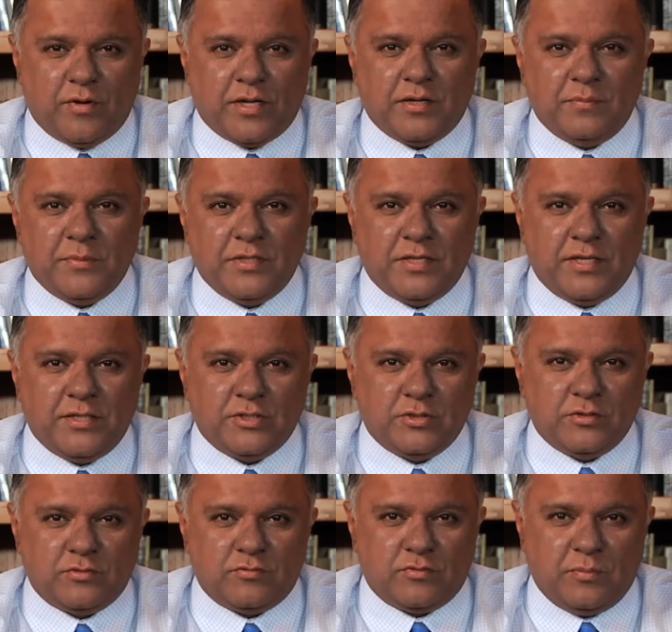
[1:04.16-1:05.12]

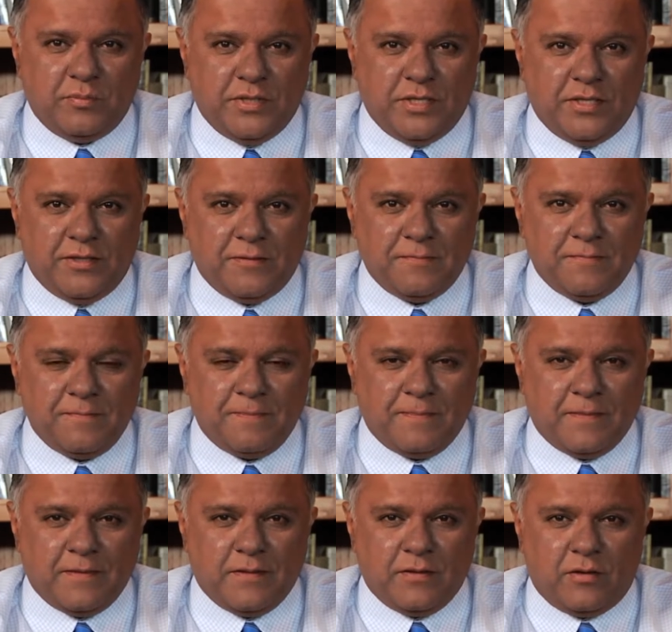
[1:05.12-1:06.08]
recommendations from me
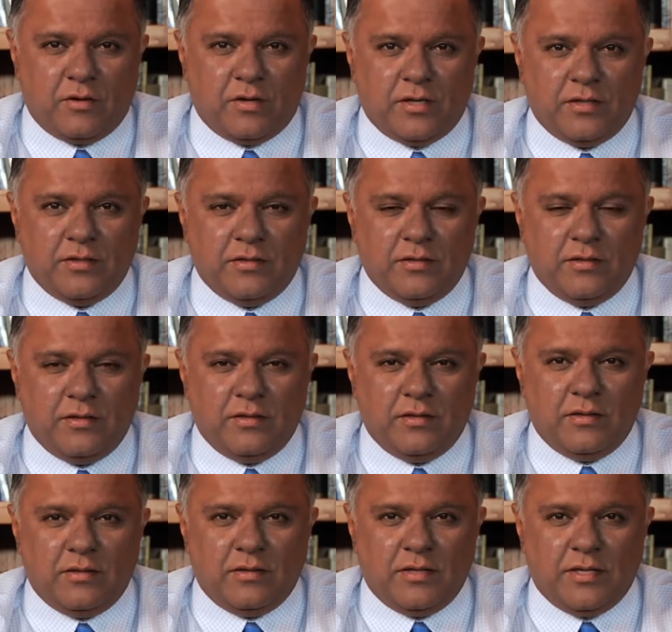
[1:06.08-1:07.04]
on
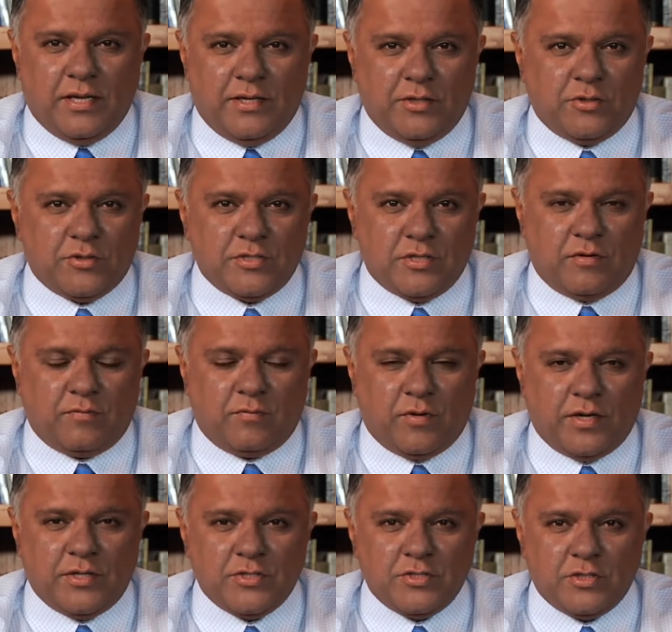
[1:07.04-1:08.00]
getting yourself
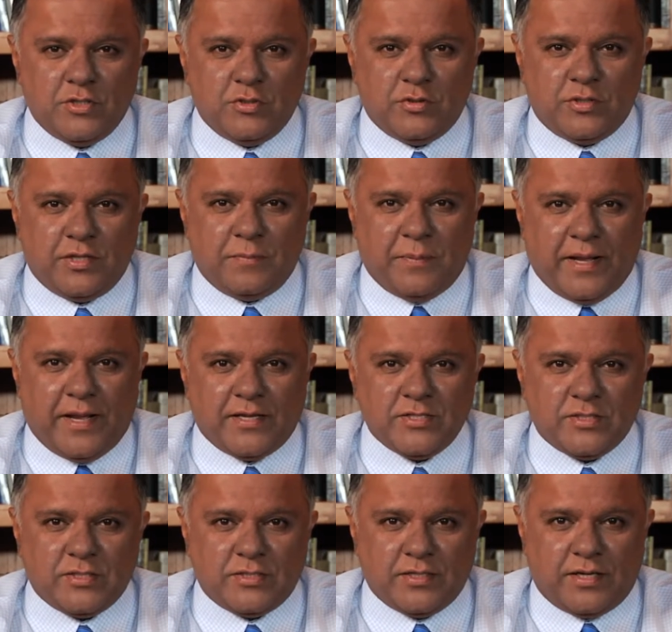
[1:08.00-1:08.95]
ready so you can
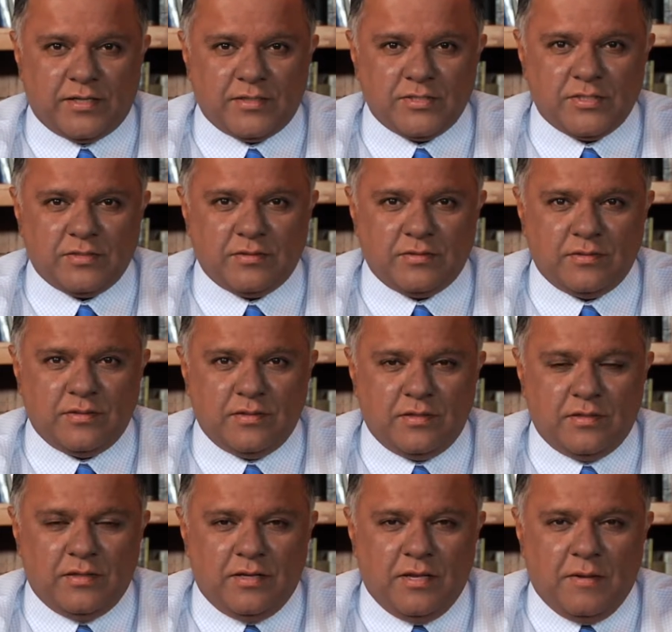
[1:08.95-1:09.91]
pass the test.
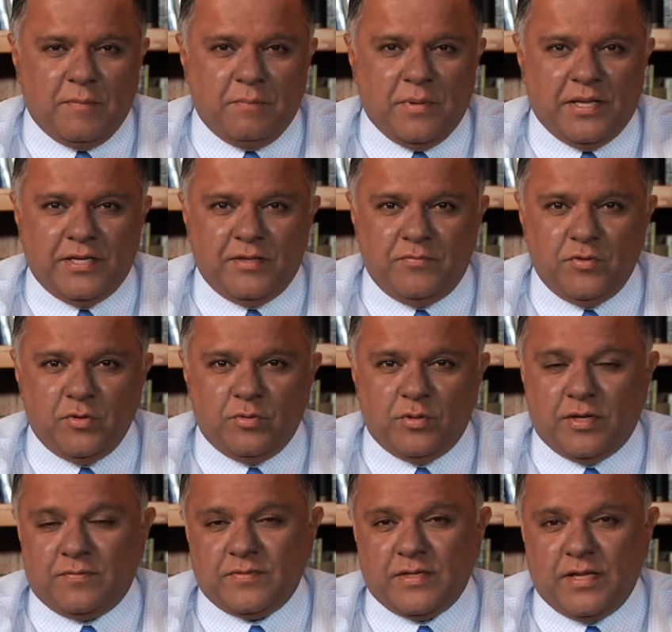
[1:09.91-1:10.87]
Many of you
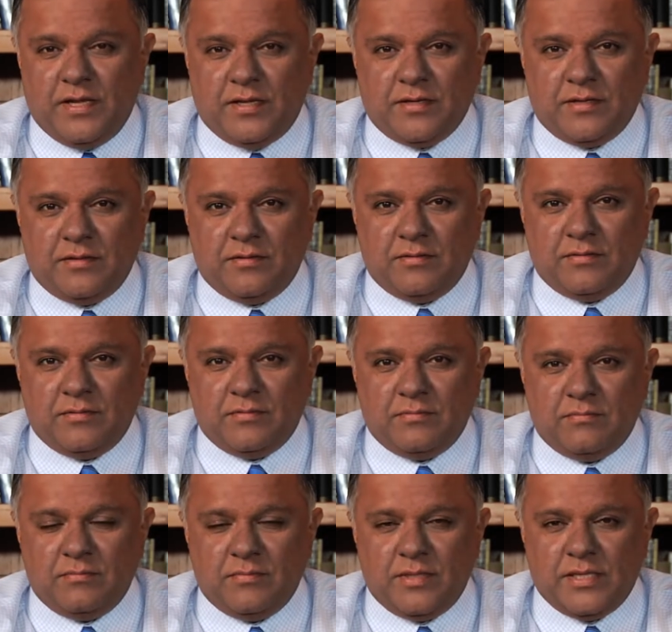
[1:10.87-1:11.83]
have taken
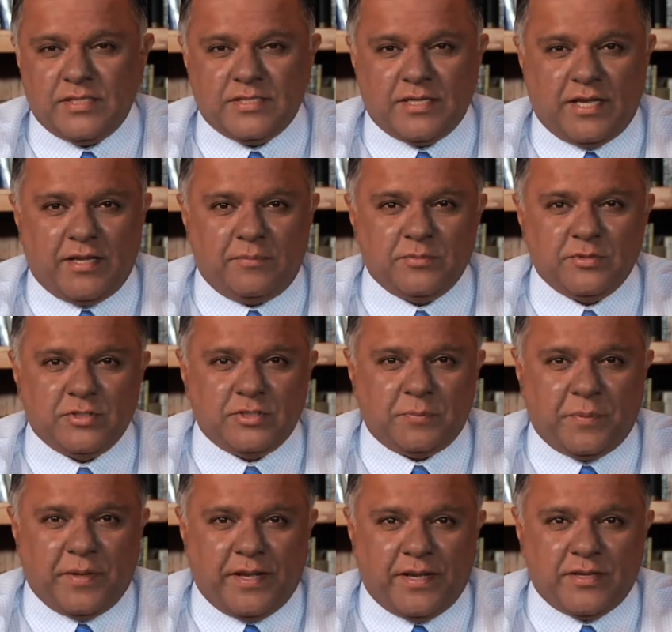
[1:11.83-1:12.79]
exams in the
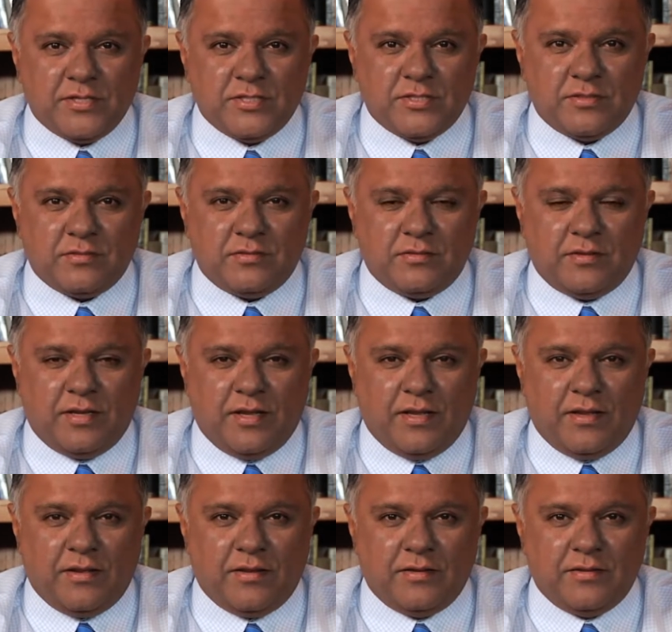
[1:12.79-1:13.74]
past,
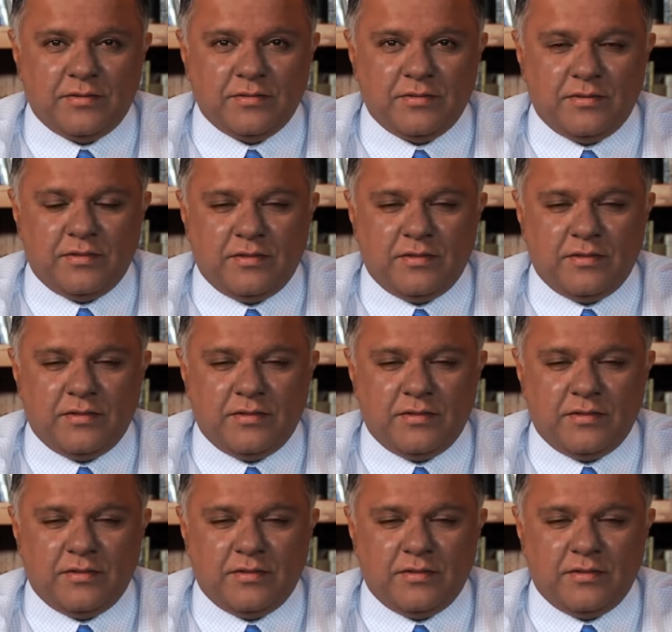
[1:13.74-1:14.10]
and